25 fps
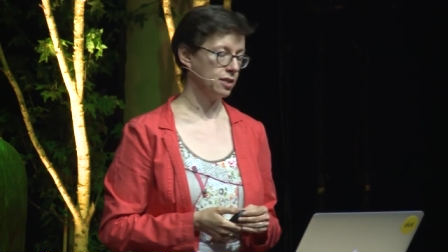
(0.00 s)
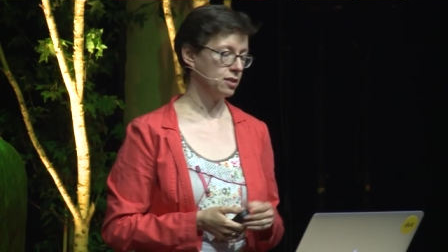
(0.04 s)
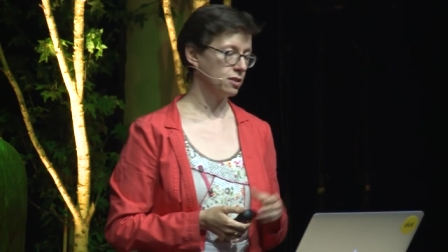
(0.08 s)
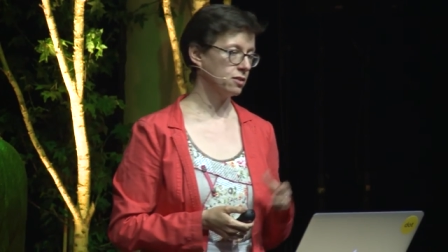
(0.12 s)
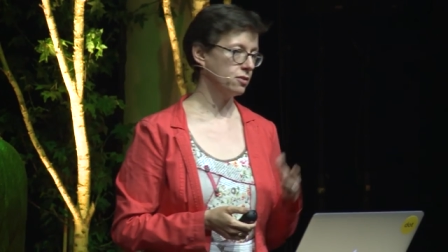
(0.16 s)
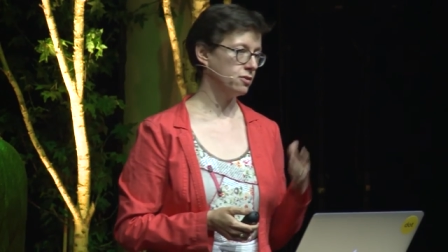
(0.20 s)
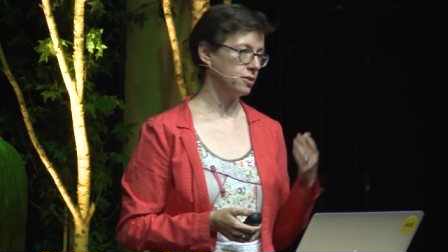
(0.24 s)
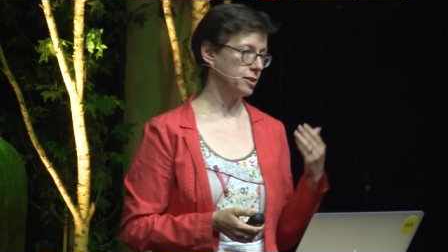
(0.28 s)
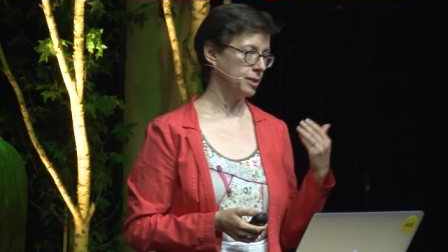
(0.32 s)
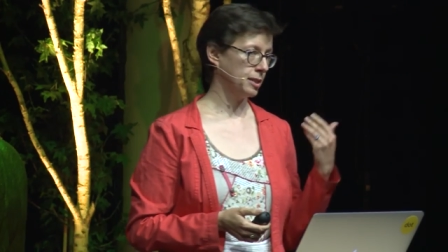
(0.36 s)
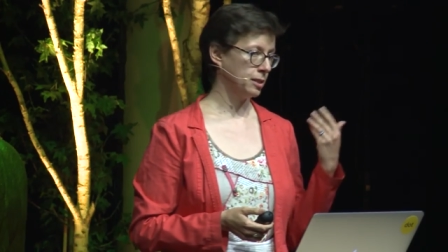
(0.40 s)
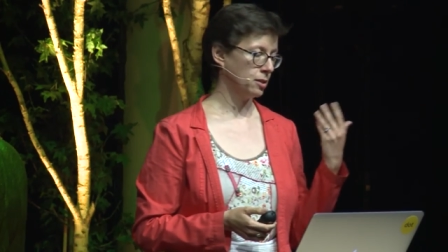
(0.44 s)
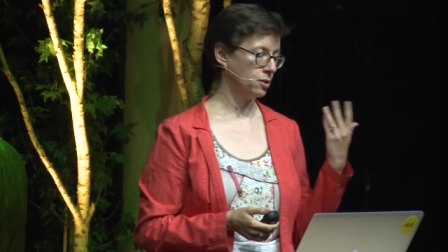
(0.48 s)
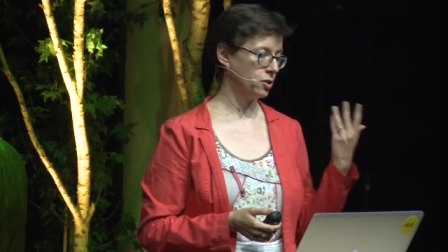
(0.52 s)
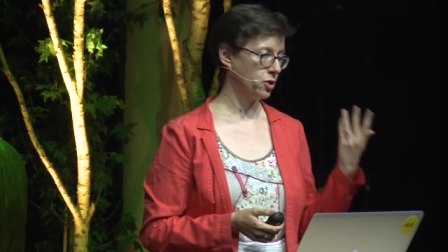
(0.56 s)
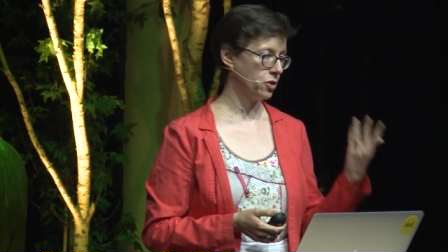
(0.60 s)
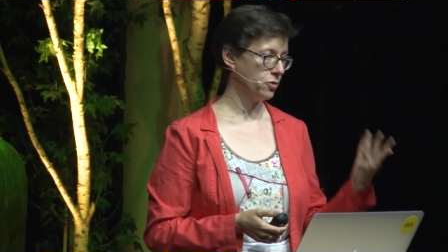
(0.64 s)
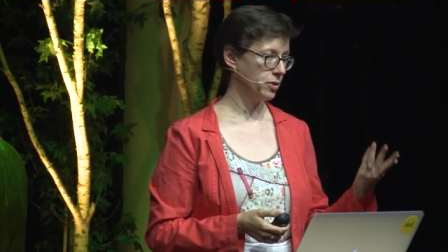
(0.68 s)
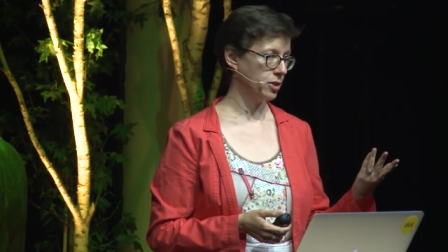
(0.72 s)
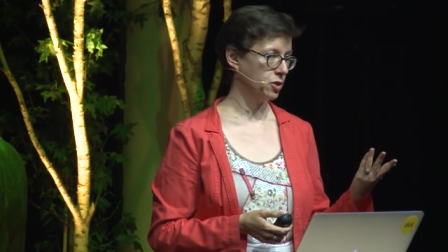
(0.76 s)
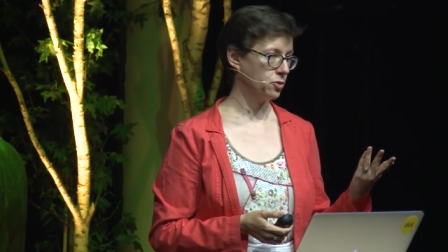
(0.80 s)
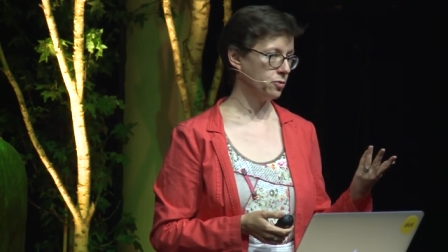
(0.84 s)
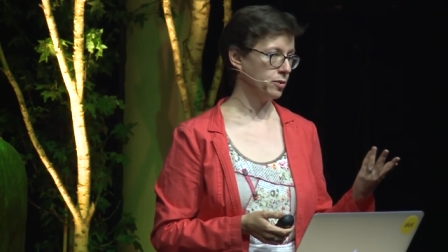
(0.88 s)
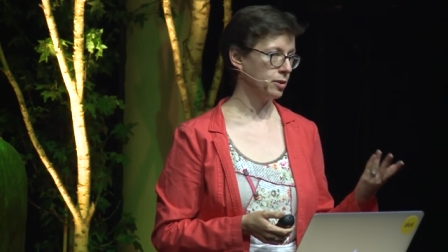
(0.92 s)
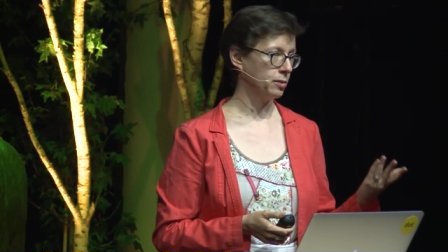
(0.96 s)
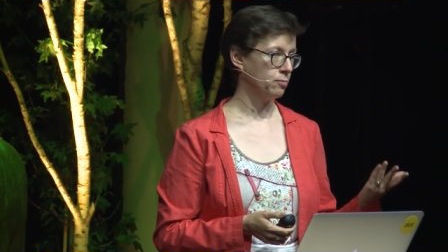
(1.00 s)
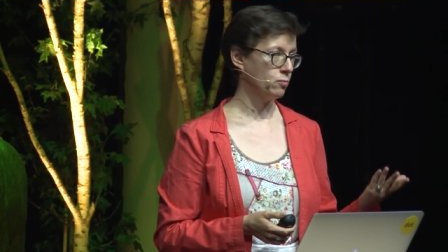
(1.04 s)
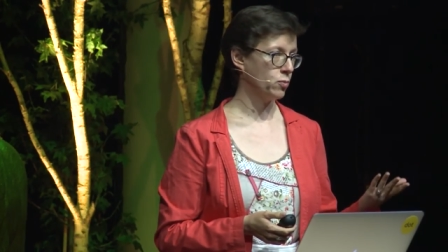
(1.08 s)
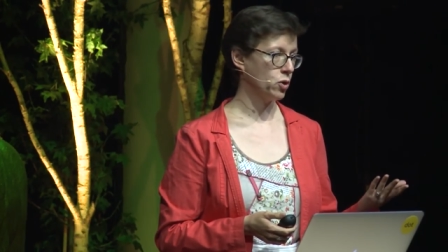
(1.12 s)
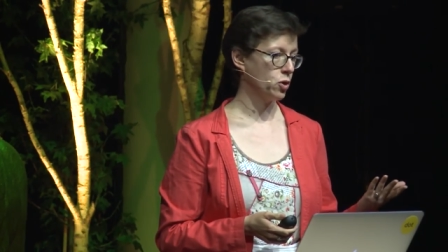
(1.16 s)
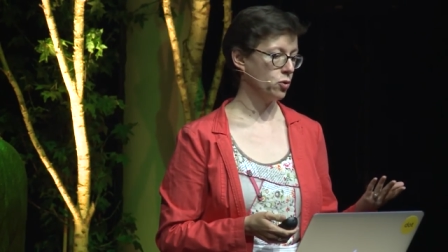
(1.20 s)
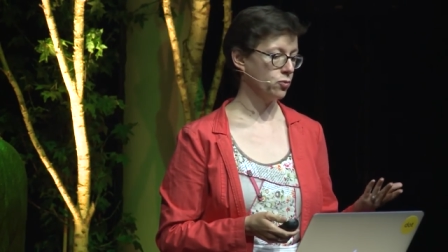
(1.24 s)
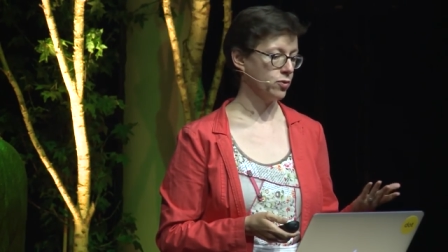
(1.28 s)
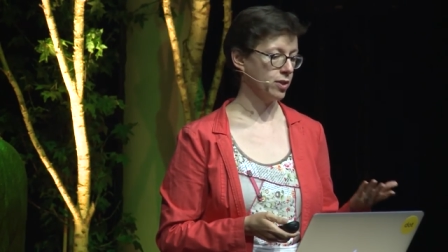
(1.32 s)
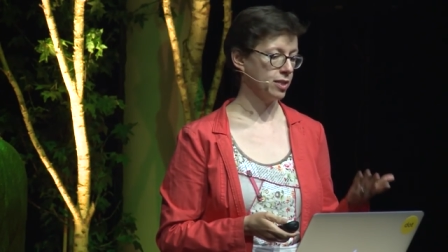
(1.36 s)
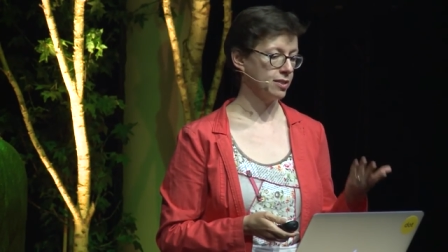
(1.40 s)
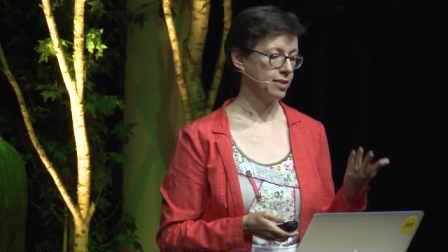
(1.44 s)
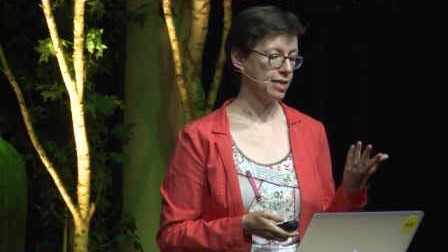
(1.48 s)
is going, going to
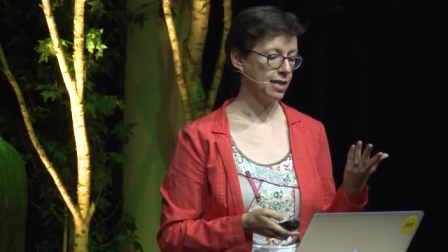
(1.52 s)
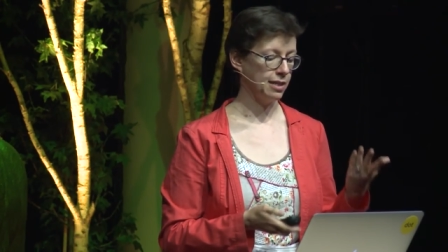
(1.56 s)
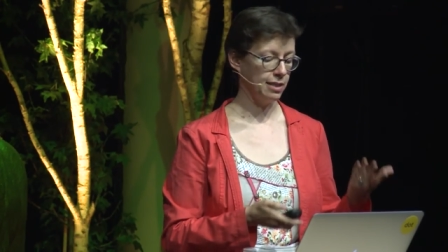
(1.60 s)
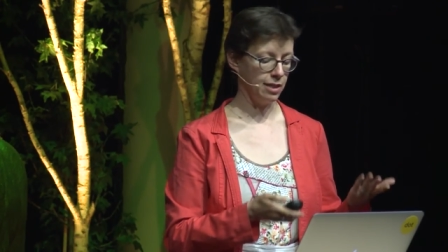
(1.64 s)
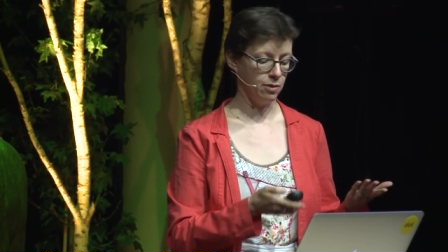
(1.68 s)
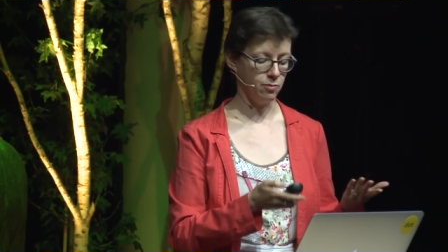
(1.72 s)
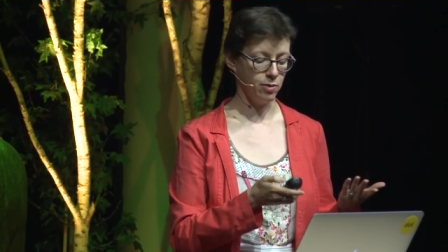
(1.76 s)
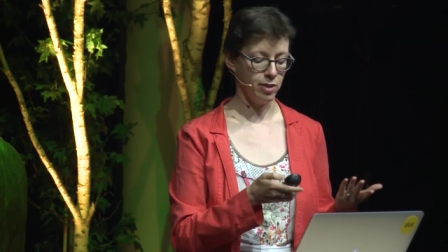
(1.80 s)
impose exactly